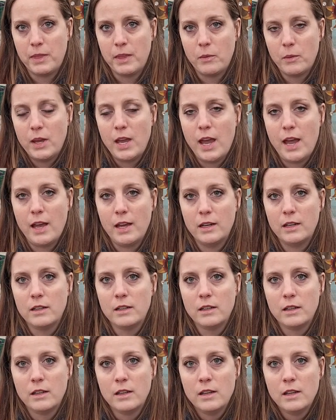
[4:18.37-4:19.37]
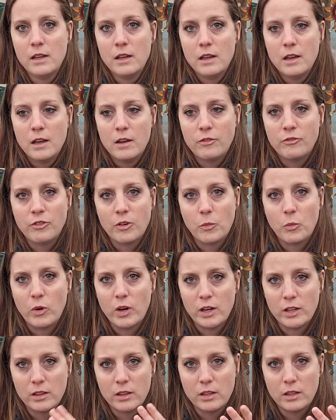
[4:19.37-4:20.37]
that we had from
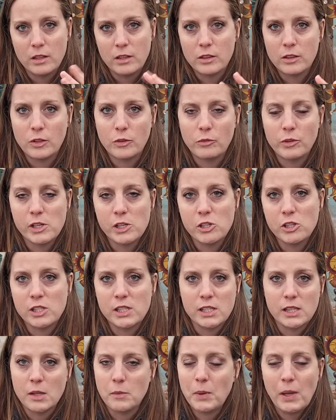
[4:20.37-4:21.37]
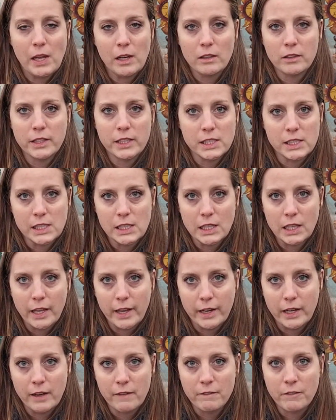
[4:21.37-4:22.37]
where the ridges in the paneling didn't
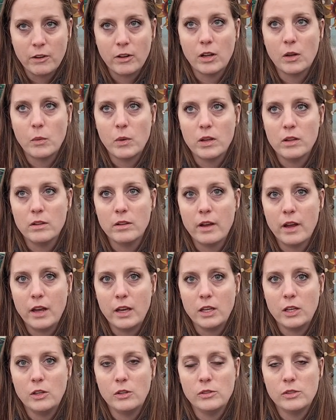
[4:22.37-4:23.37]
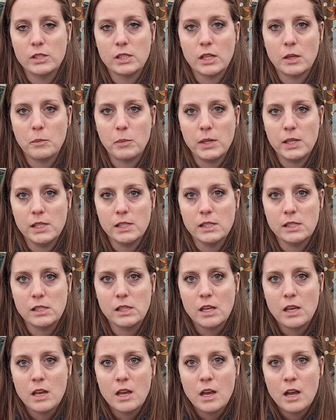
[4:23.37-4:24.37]
line up very well, I used a piece
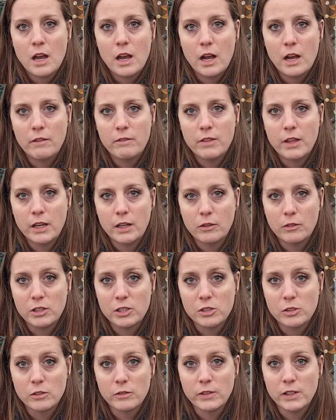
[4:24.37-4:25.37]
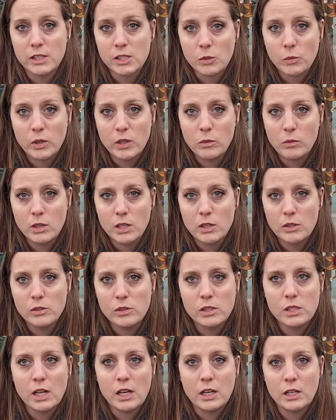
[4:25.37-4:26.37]
of that original visqueen we
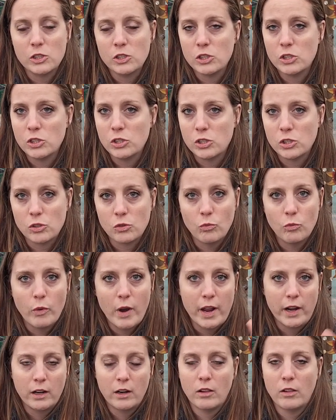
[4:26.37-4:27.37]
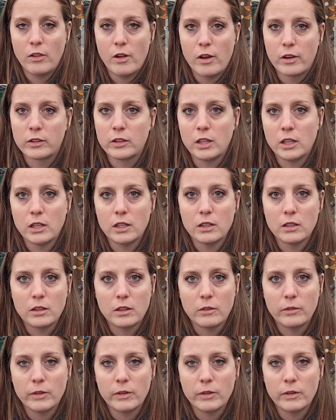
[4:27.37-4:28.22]
used and I just ran it along the